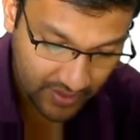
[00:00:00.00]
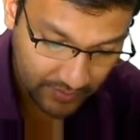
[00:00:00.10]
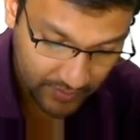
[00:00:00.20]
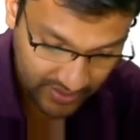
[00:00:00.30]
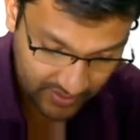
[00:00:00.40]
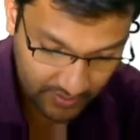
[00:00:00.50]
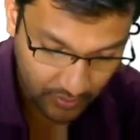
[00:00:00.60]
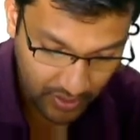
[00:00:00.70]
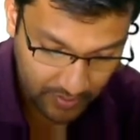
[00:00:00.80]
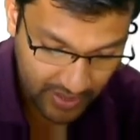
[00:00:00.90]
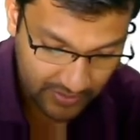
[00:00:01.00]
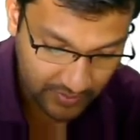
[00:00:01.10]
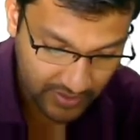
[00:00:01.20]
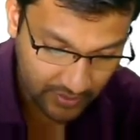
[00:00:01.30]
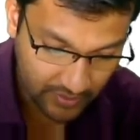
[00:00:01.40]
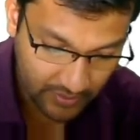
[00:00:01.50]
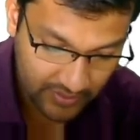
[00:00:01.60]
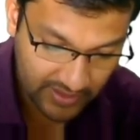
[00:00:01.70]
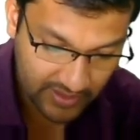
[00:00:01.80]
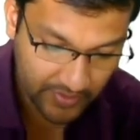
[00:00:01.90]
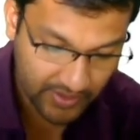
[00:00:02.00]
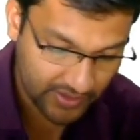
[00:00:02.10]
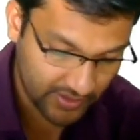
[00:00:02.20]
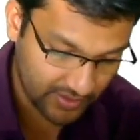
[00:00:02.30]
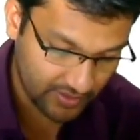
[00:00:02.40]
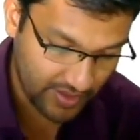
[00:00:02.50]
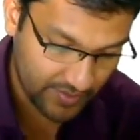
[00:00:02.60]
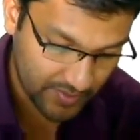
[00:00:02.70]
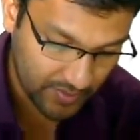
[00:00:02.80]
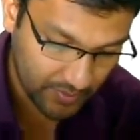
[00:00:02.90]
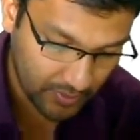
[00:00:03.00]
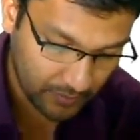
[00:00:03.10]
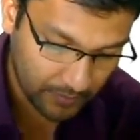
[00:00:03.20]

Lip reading: because the molar mass would be 16.00 grams per mole.